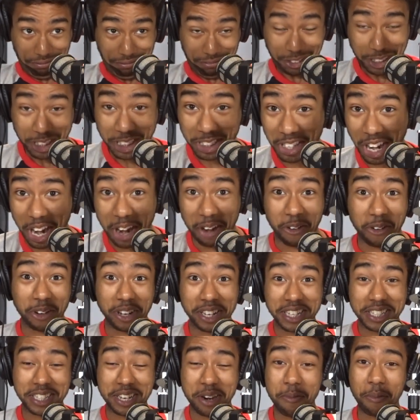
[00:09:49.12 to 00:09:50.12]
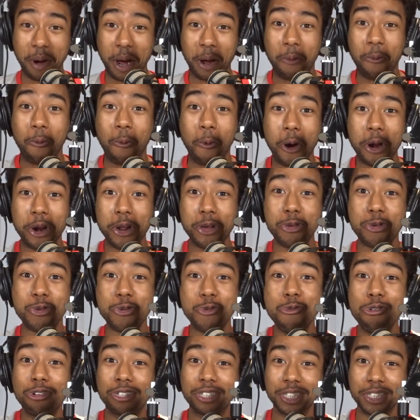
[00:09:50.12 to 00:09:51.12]
just trying to go like this, and I'm like, what a
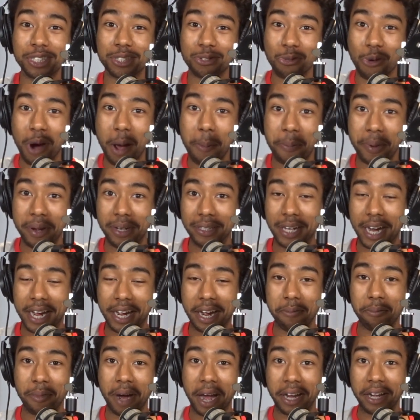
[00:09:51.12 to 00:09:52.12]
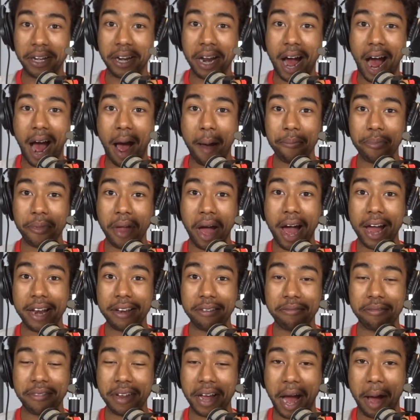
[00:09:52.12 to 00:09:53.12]
useless weapon. Like, I'm like, nah,
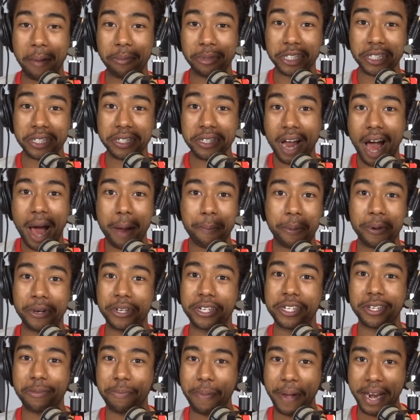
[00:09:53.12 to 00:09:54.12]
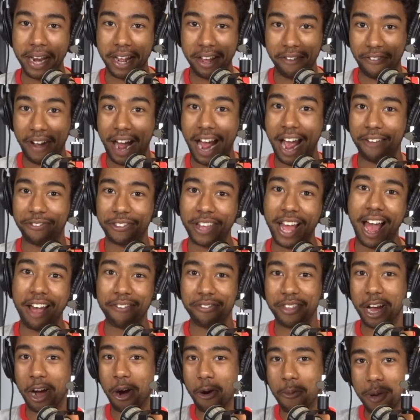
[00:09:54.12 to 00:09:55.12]
I'm just not participating if I have to
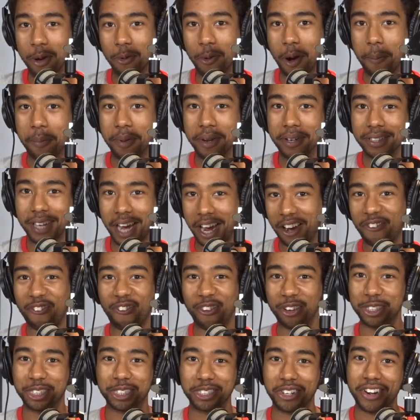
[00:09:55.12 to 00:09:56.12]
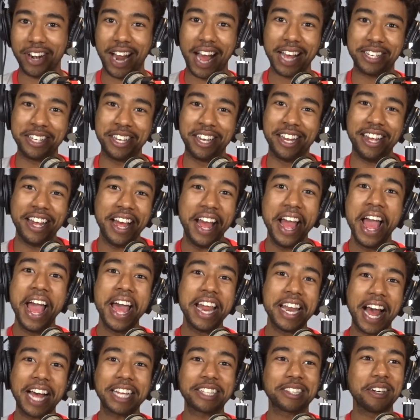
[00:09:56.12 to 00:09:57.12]
have the helmet weapon, like, for sure. That's
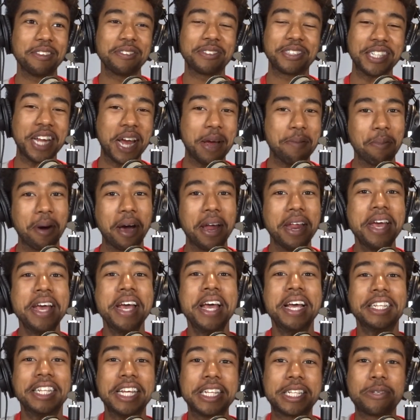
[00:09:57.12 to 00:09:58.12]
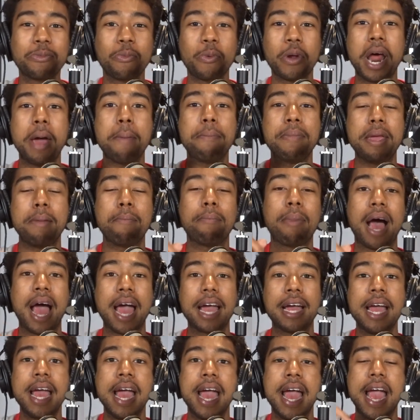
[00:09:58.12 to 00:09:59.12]
what I'm saying. But this is what I mean
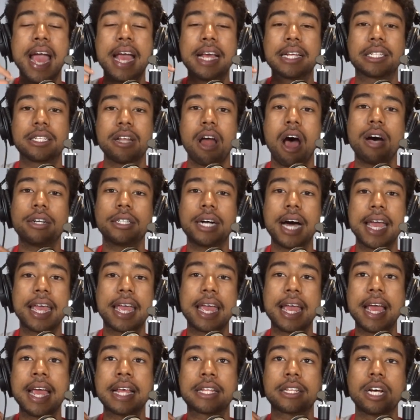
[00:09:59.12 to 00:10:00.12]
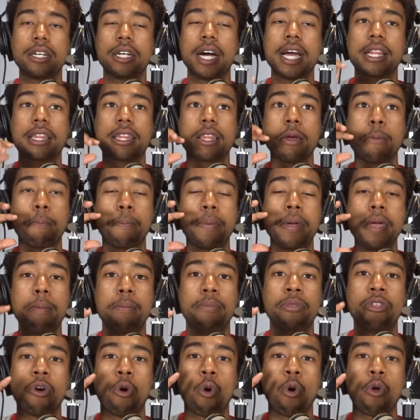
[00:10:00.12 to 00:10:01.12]
by it's not like the
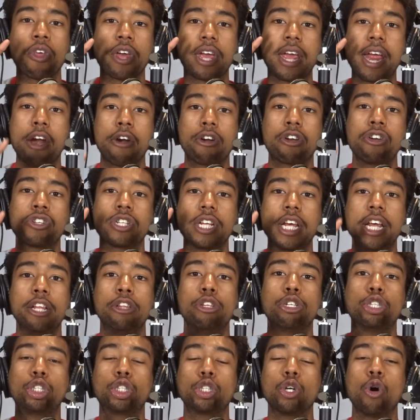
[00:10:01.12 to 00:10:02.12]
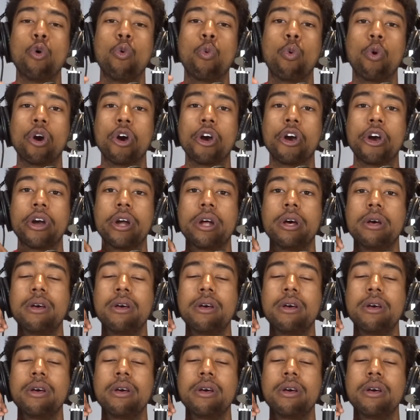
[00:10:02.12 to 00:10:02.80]
people or the characters in the show were